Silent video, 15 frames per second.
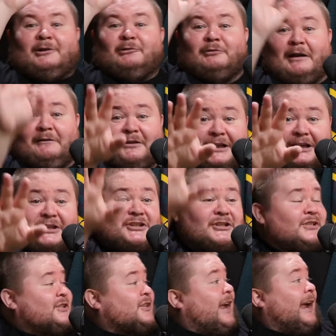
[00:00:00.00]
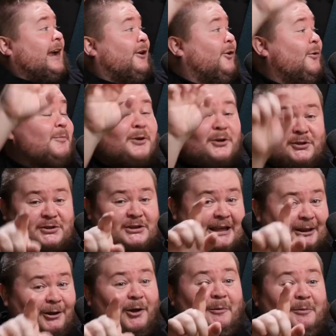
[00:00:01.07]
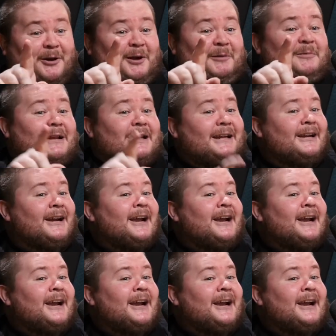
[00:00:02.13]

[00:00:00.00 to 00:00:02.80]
Revelations. Hang on, because it'll all become clear.